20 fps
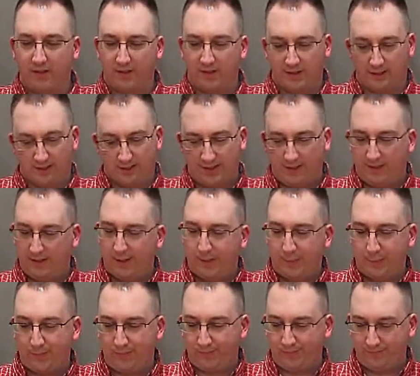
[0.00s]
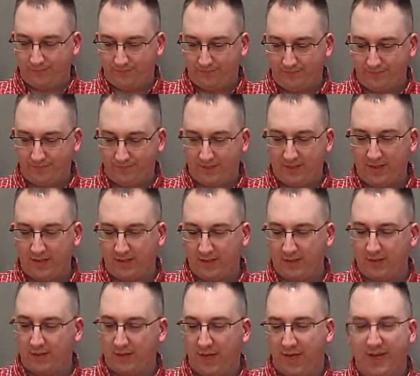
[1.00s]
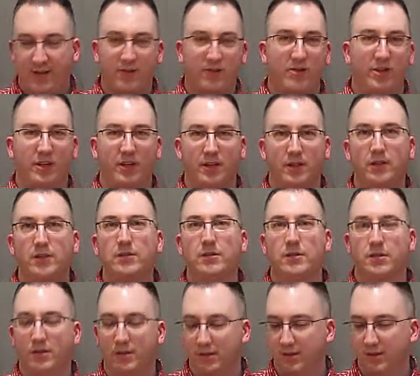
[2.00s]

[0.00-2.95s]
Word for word: Um, you know, eggshell,